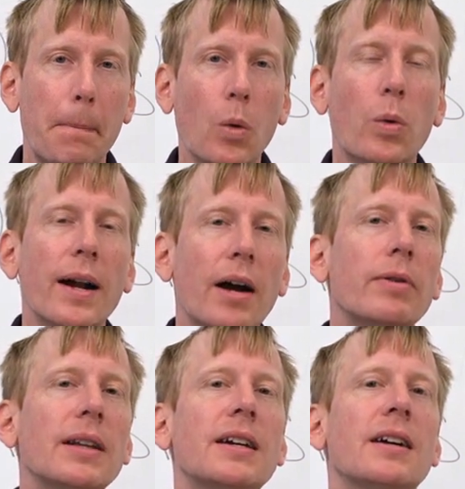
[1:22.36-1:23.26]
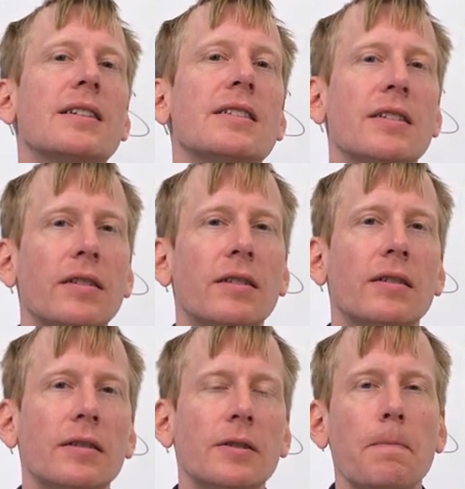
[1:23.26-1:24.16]
But we're not really
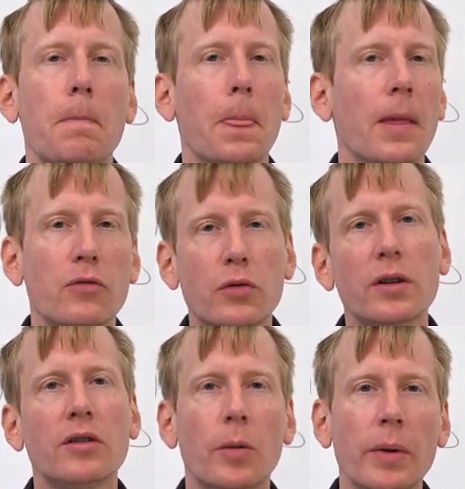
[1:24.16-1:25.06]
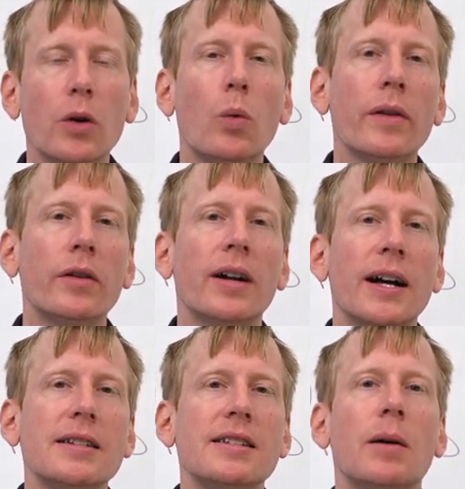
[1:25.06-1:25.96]
concerned for determining whether or
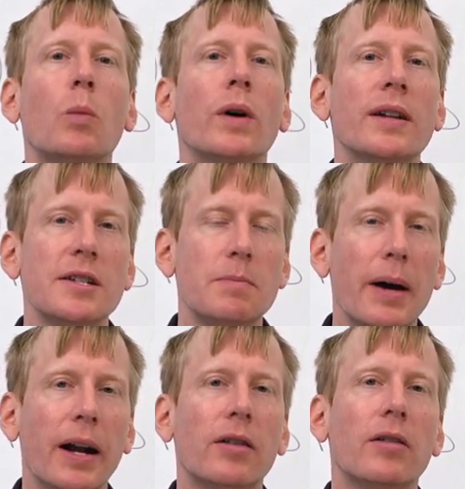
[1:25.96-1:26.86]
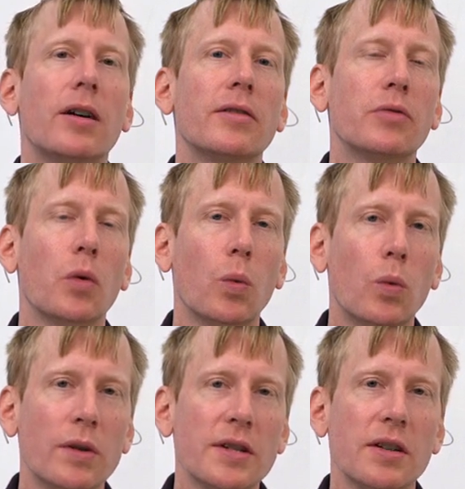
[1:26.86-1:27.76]
not someone is better off or
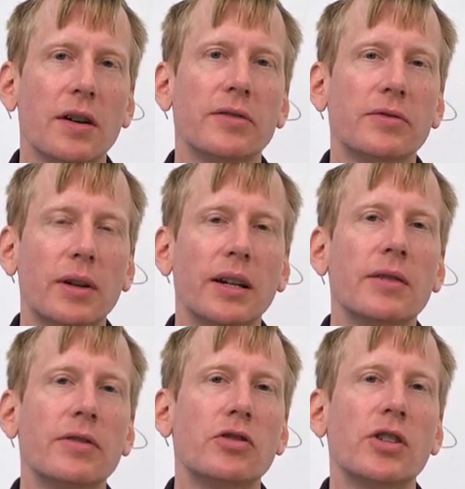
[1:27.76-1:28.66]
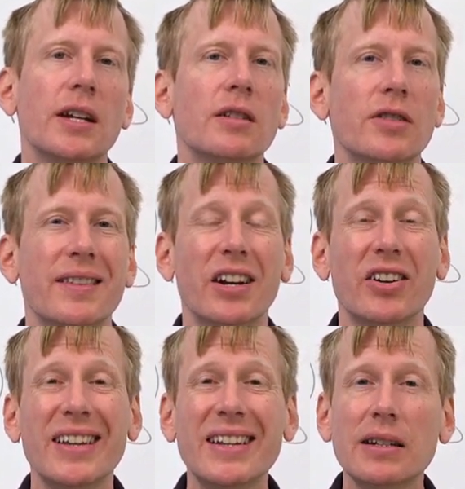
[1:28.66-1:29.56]
worse off for a given change in
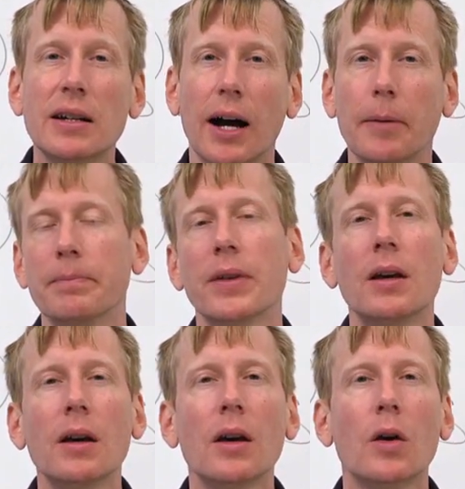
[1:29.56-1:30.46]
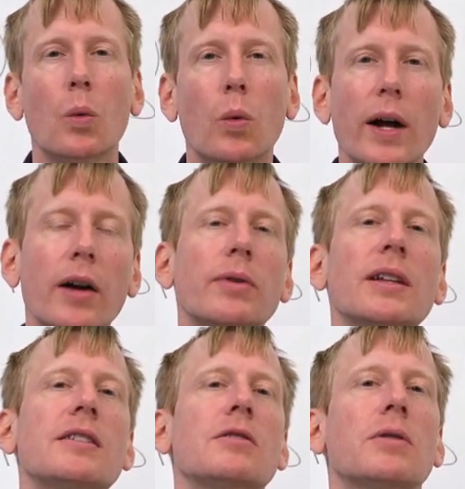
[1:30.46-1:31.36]
their income. We're not
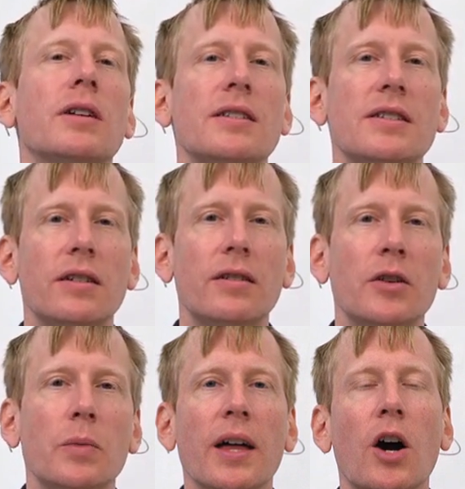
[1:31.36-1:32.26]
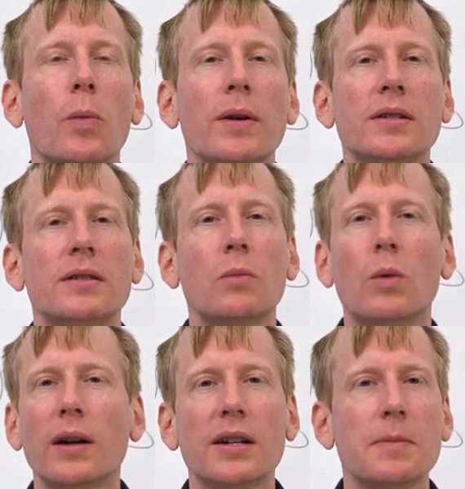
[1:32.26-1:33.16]
really so concerned with how much
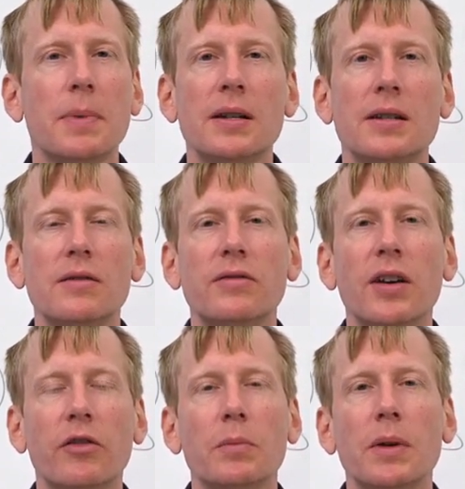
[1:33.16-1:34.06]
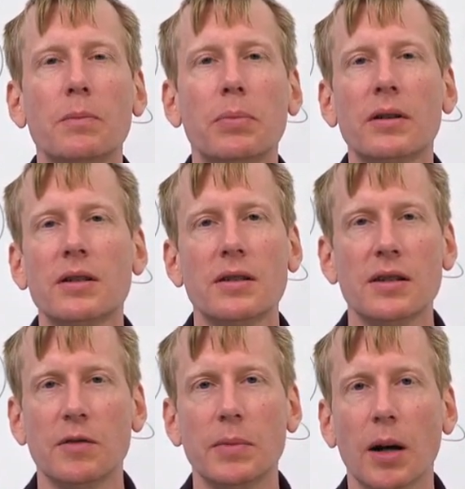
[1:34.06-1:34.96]
more expensive government
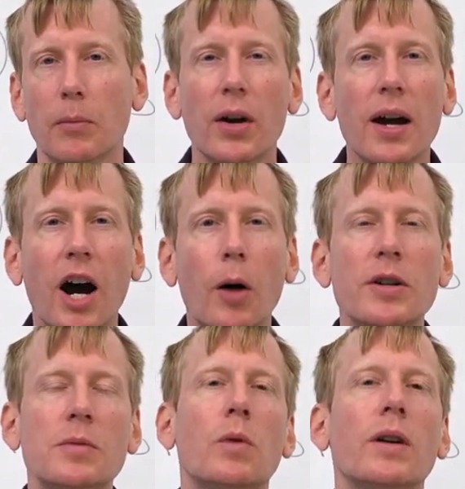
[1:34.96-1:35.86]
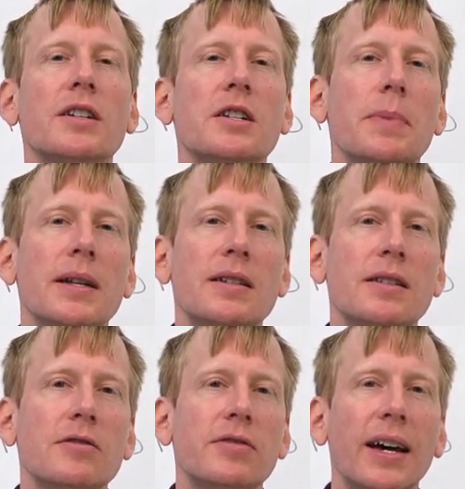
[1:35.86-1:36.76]
purchases have become, or how much more
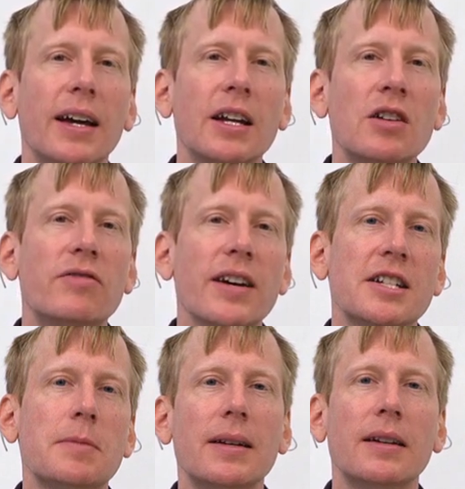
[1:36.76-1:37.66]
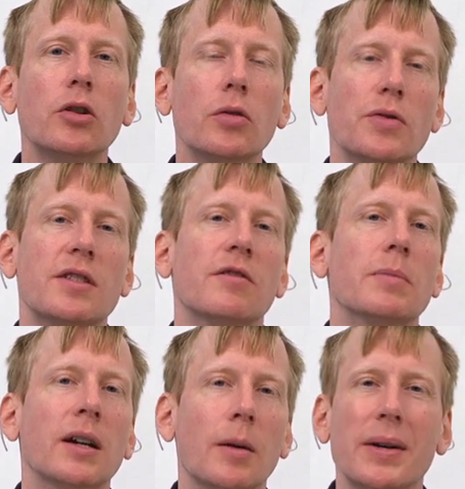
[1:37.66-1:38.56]
expensive investment goods
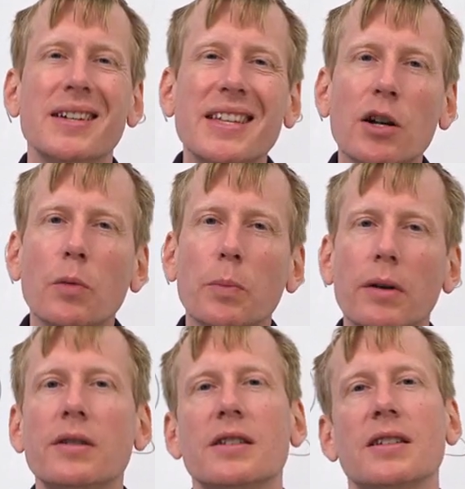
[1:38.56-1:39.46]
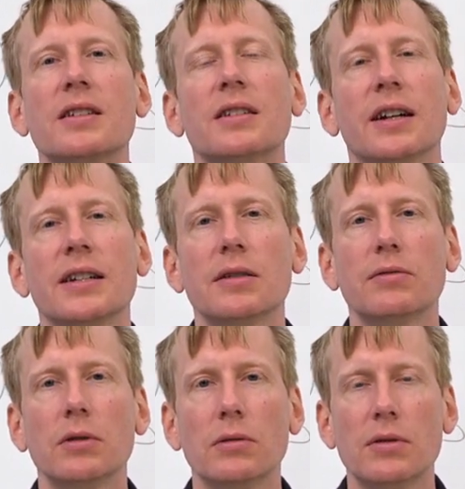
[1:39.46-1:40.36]
have become, because they don't purchase these kinds
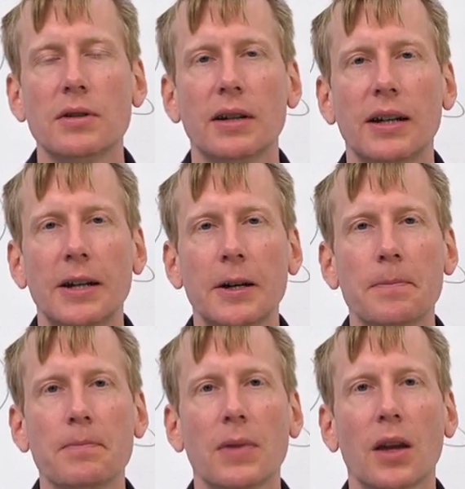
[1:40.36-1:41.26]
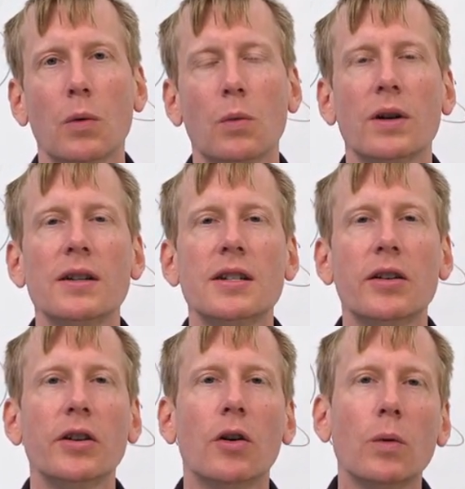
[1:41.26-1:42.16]
of goods. We're
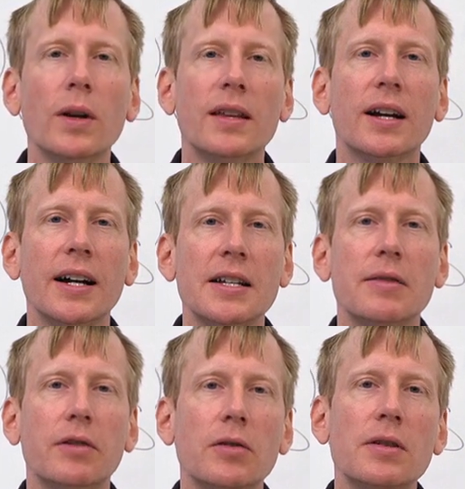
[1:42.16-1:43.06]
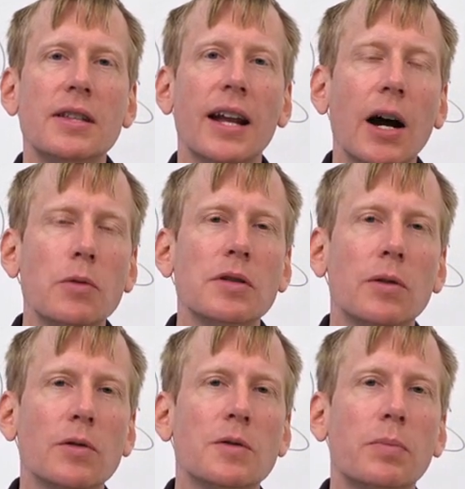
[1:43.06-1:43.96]
considering only the kinds of goods that
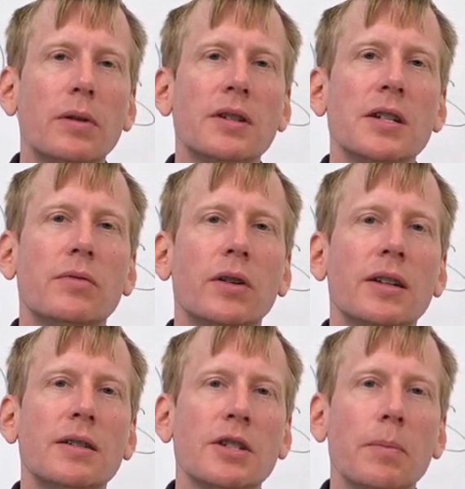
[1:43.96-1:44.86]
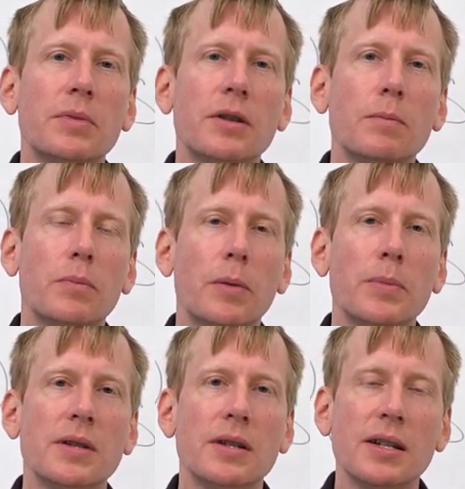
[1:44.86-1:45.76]
households purchase for consumption
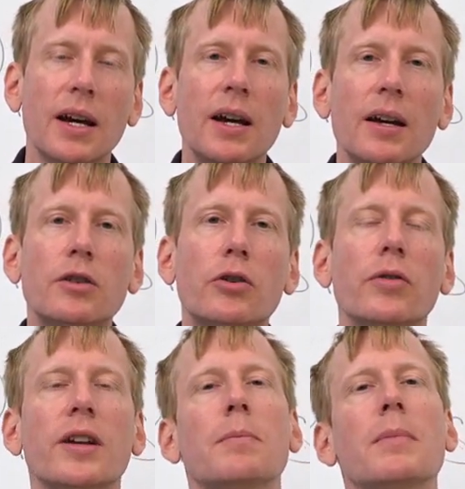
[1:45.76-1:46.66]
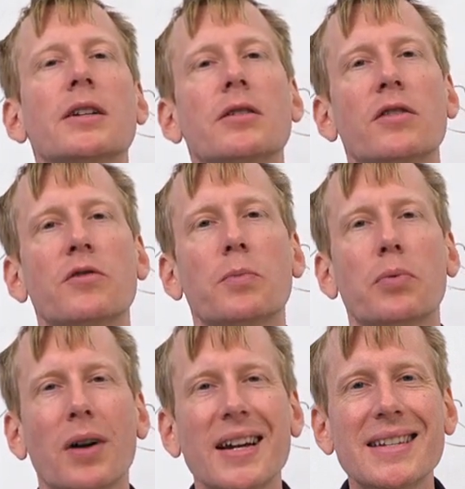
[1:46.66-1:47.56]
purposes to create a measure of
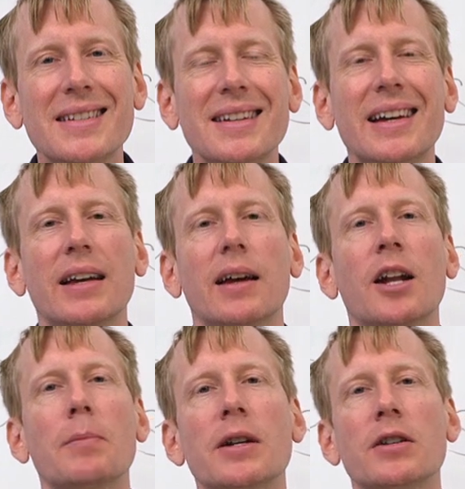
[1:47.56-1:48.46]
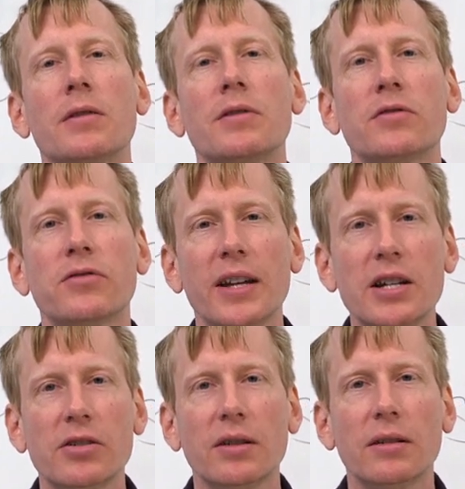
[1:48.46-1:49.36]
price and a measure of
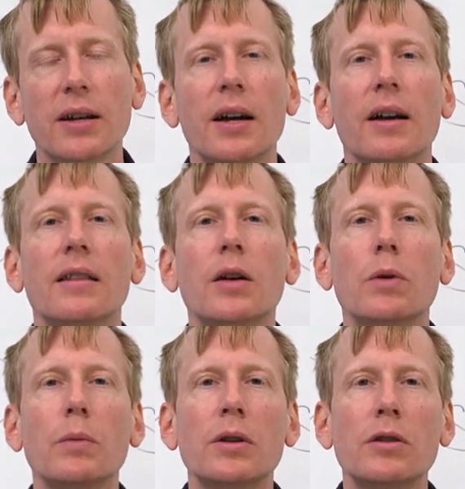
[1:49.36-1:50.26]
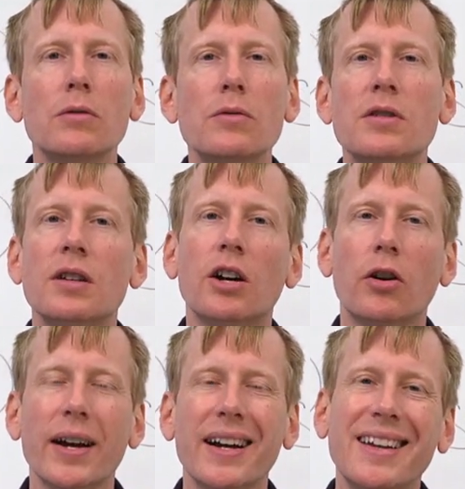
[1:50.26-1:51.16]
inflation that we would use to
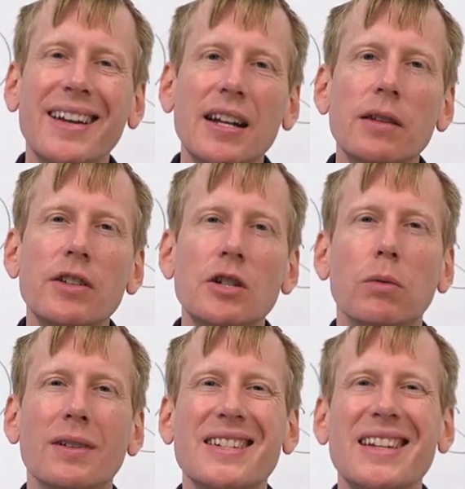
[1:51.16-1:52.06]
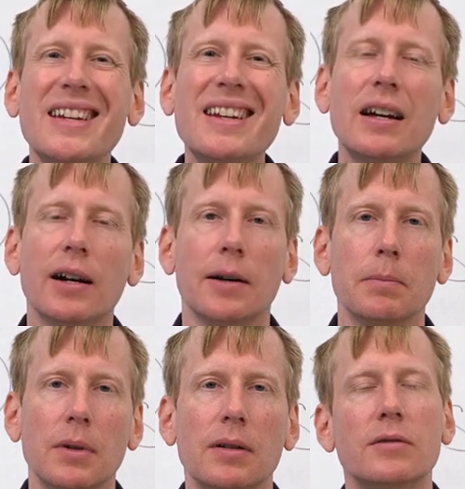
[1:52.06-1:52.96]
correct an individual's
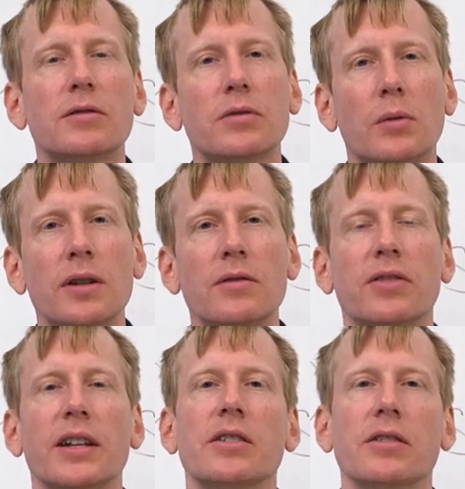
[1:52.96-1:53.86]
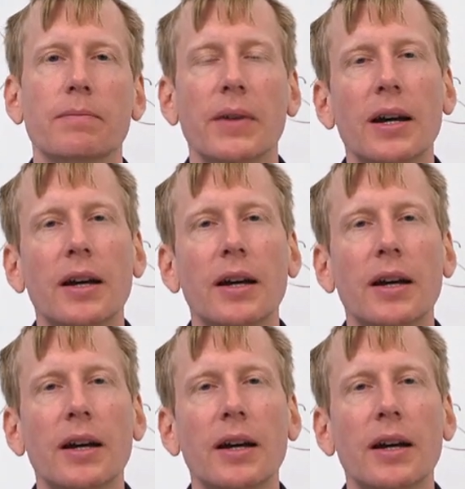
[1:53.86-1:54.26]
income for inflation.